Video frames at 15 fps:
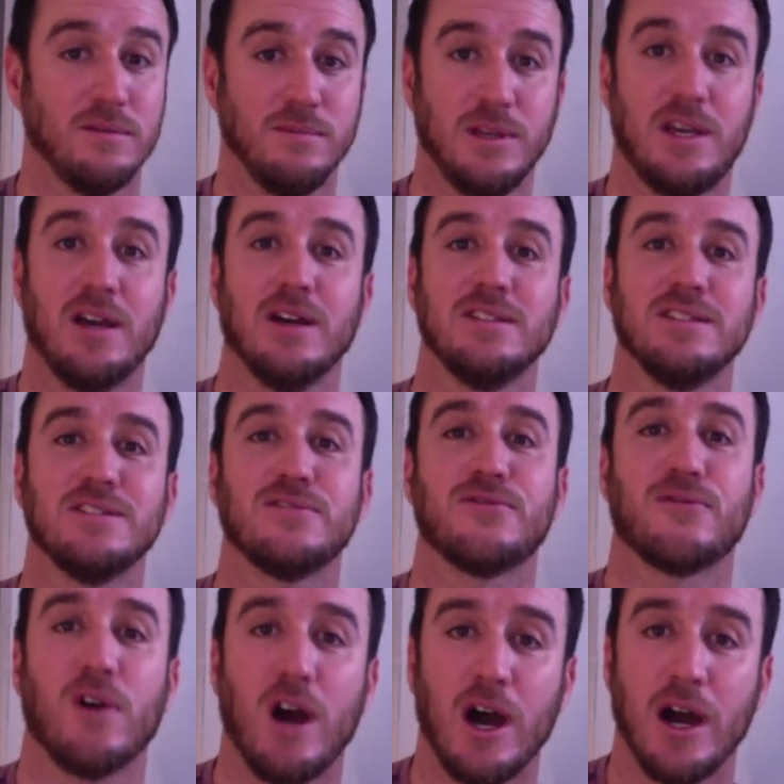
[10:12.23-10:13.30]
Because it's
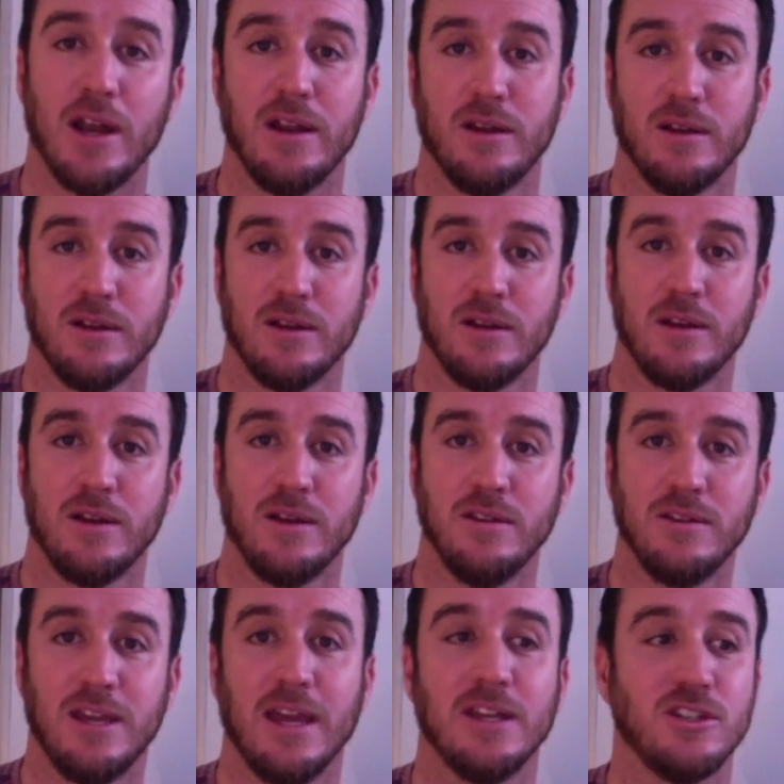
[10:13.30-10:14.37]
fraud.
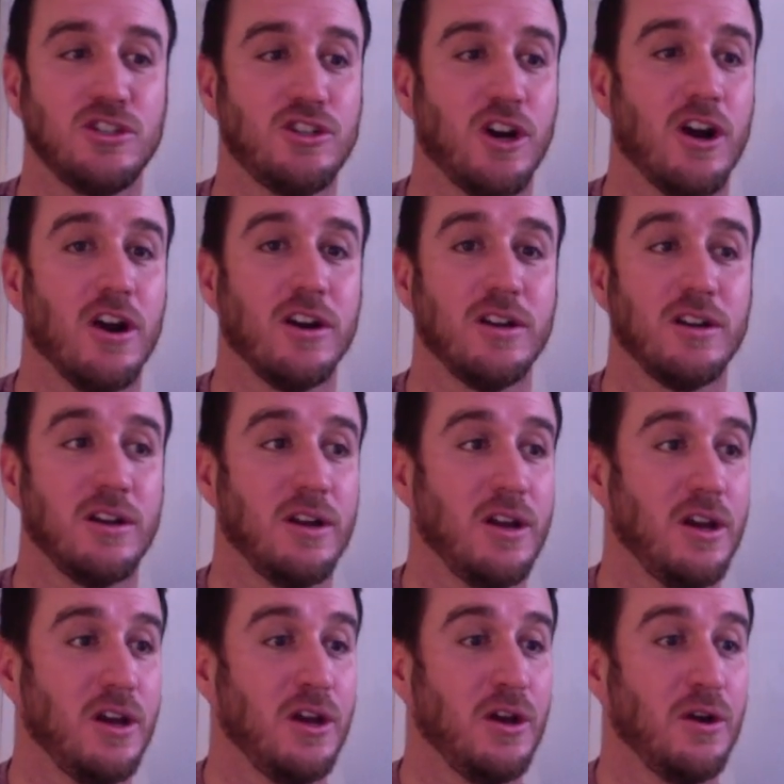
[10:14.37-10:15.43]
You can't chart
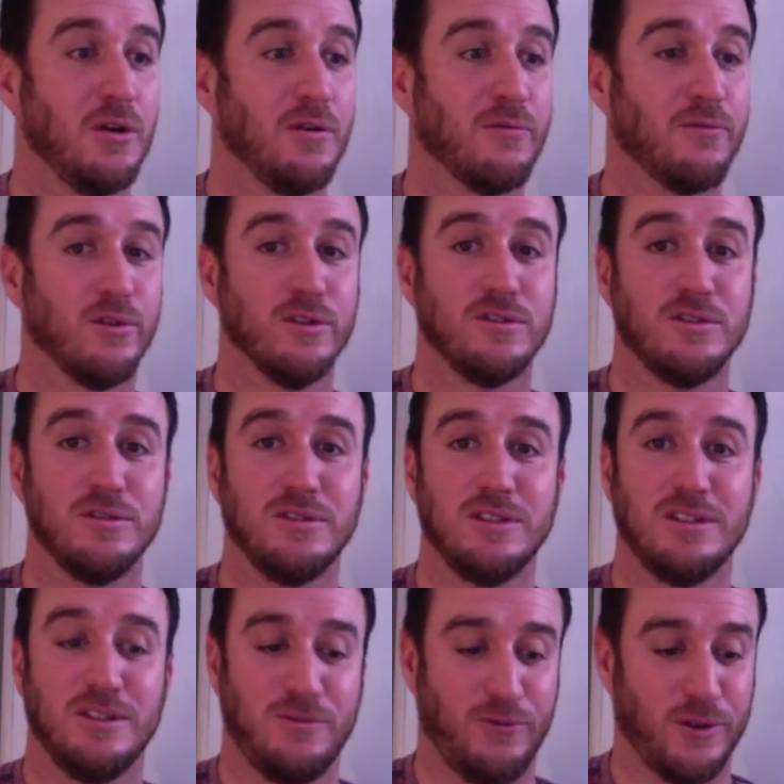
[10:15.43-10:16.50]
for
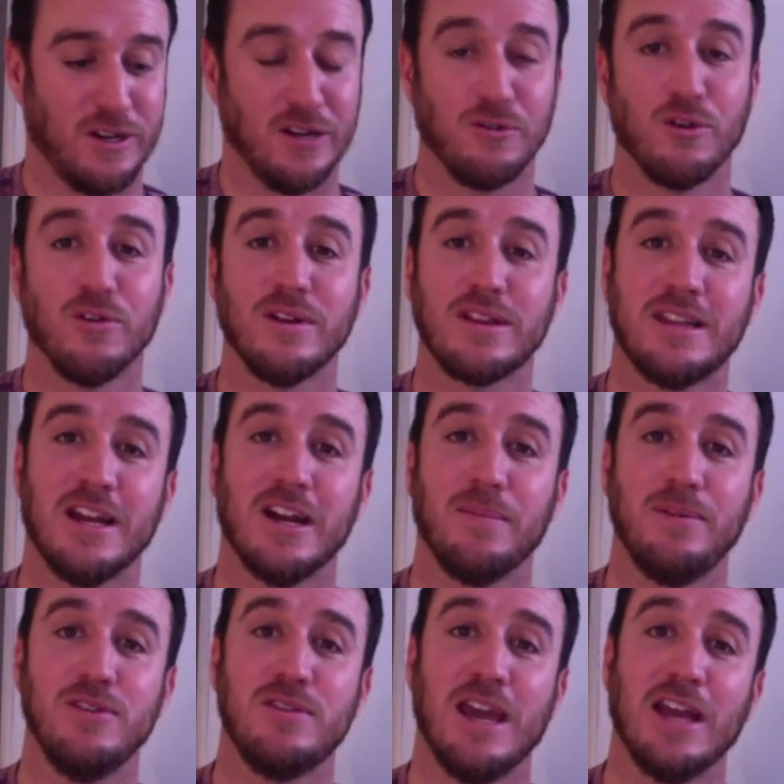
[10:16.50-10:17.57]
for congruent
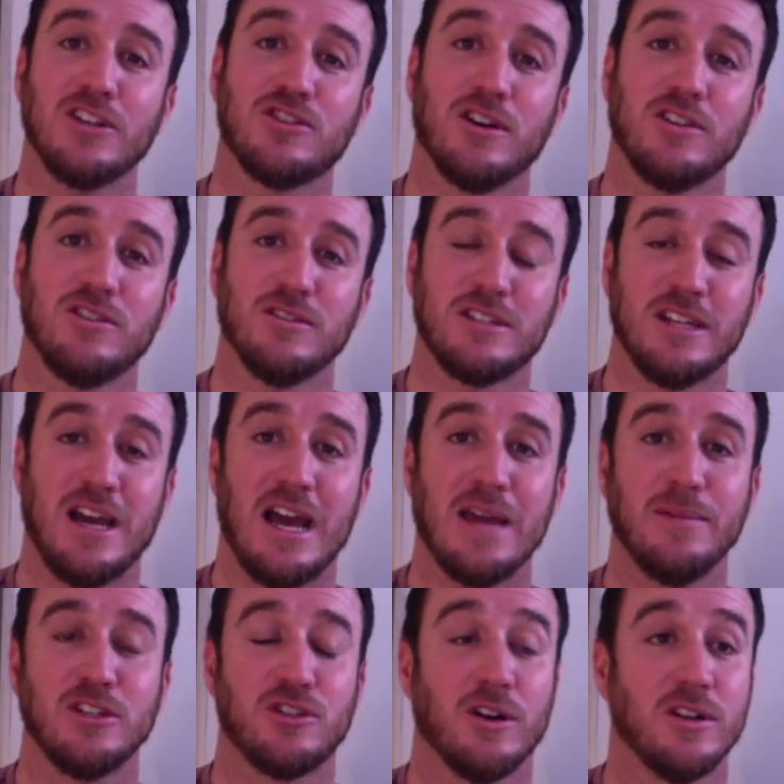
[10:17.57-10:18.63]
therapy. You can't chart your
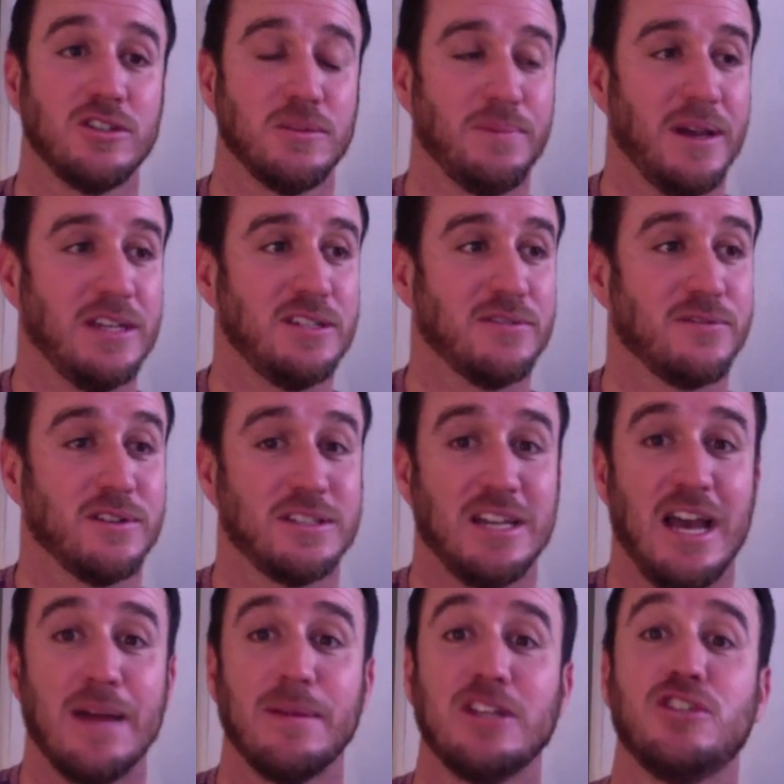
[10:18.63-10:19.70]
time and charge your patient for a
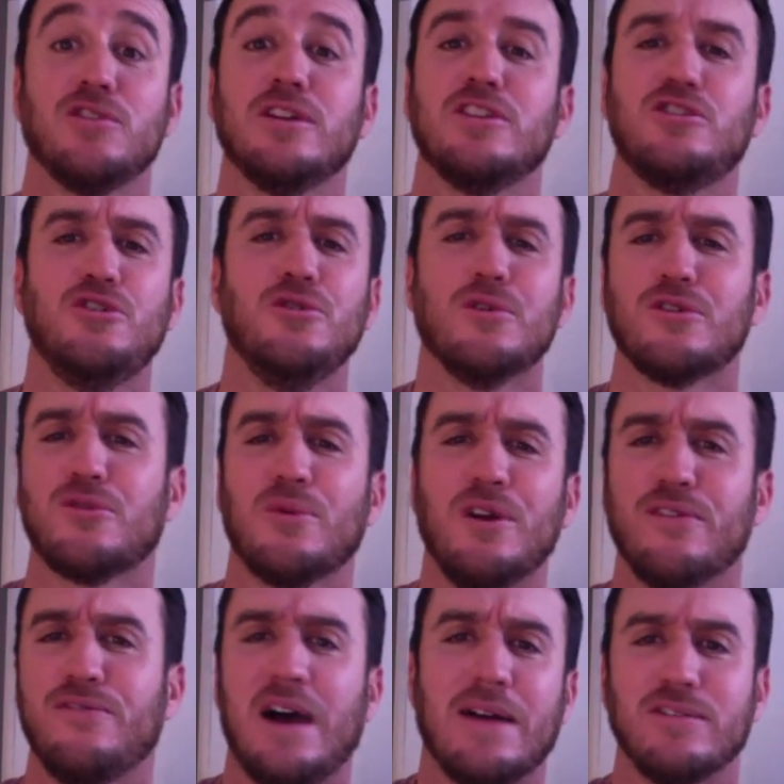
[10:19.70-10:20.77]
time that you're in two or three
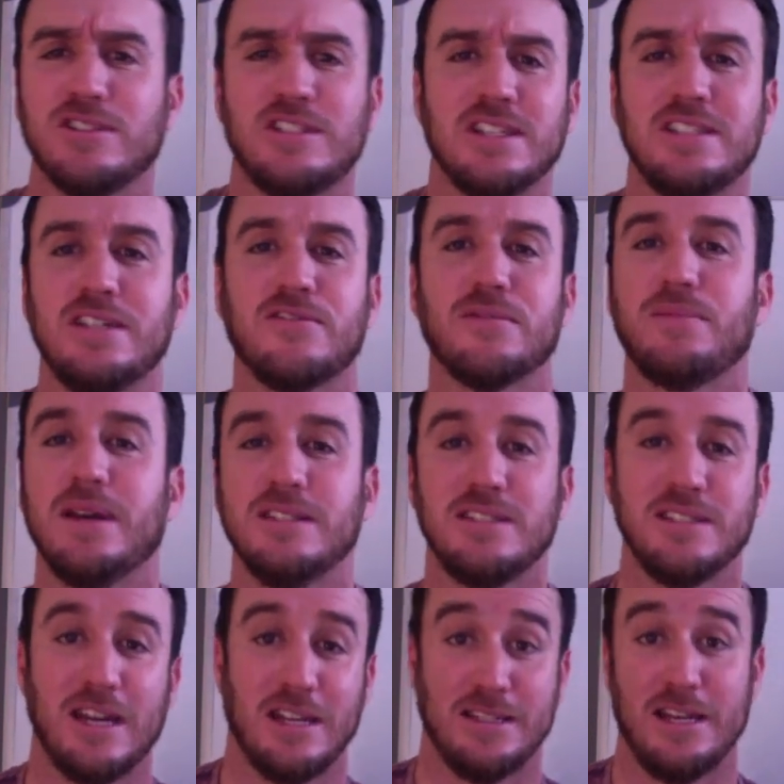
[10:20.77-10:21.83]
or five or six different
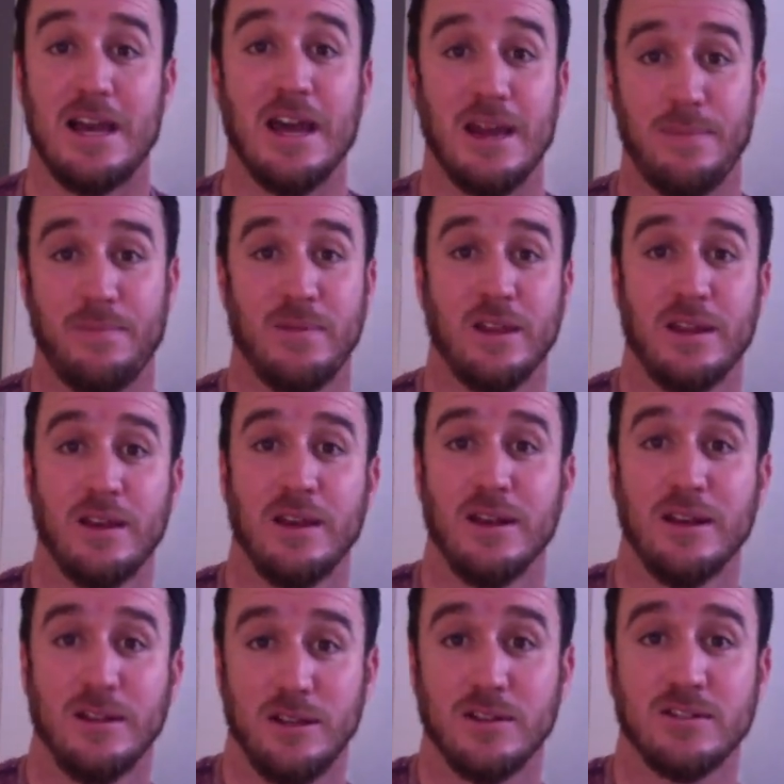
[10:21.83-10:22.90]
places at a time.
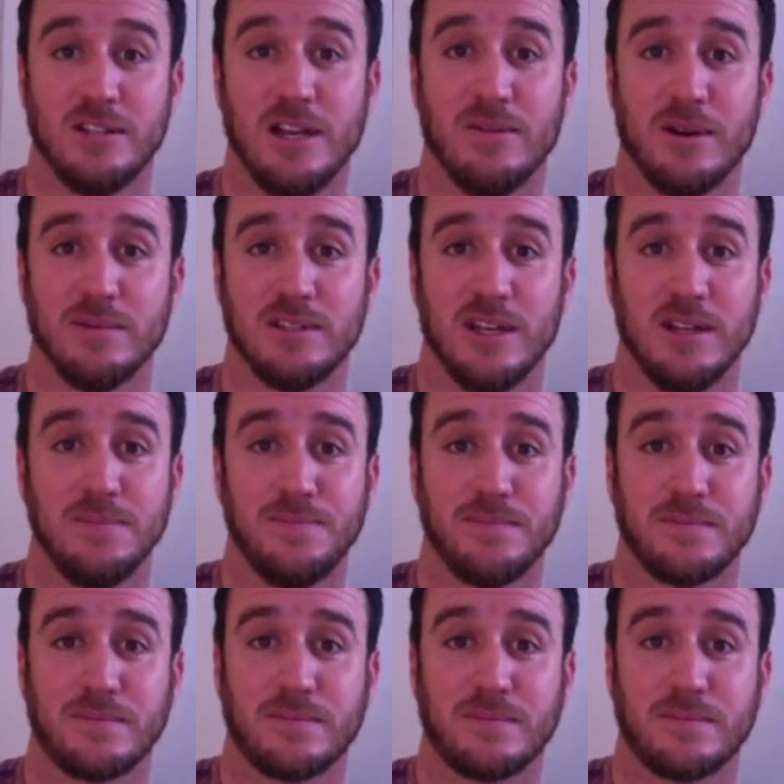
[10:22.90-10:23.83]
You understand what I'm saying?